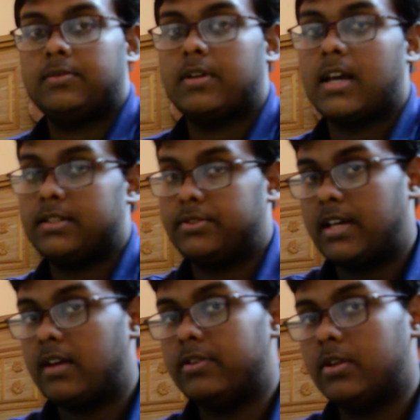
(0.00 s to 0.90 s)
You just
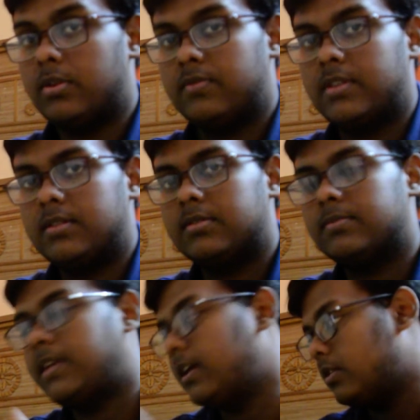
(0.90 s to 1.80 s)
have a note of this.
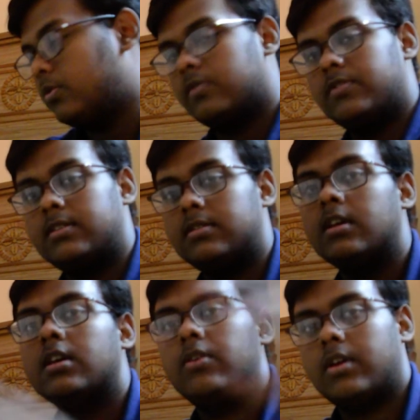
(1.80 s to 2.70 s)
Take a note of this.
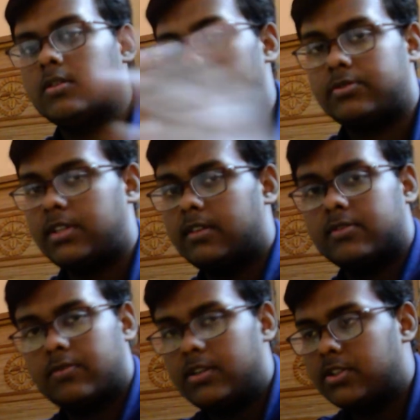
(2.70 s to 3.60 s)
You can also take a
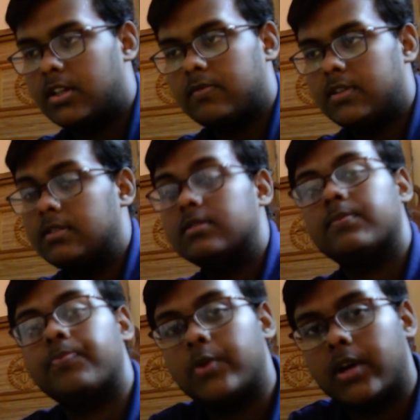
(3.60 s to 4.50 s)
screenshot of this.
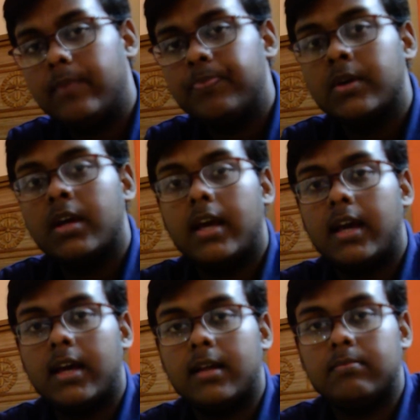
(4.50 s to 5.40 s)
Okay,
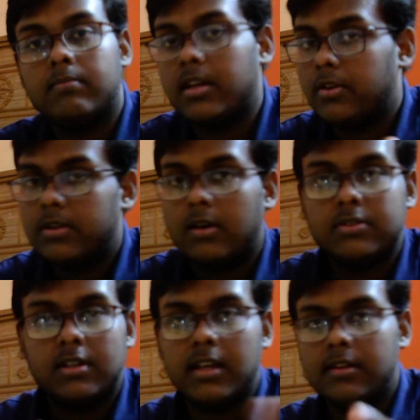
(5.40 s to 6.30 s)
and get your
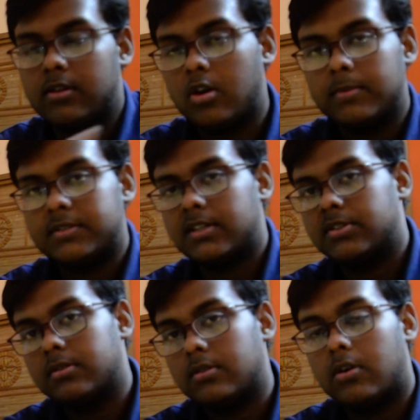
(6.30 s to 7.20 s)
doubts clear in the comment
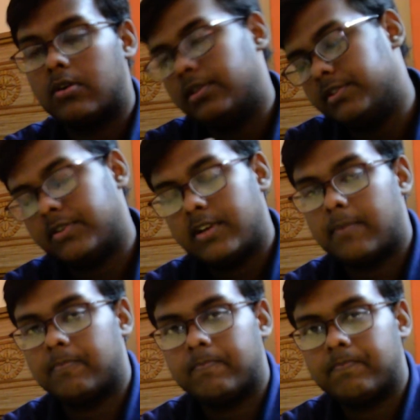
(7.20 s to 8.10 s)
section or on
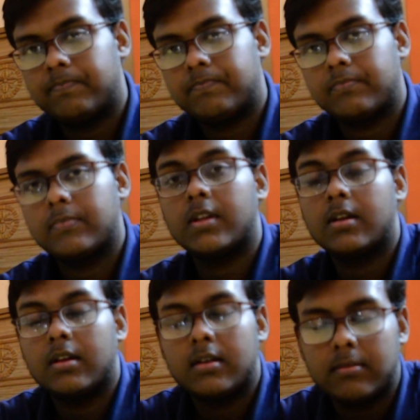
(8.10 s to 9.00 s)
Instagram.
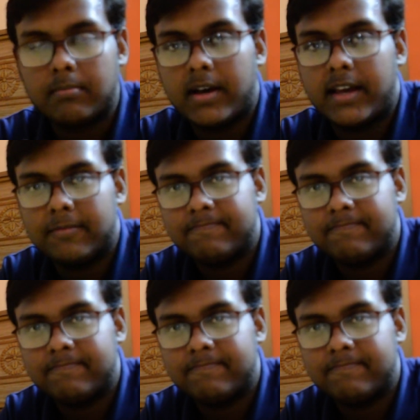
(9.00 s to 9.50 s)
Bye.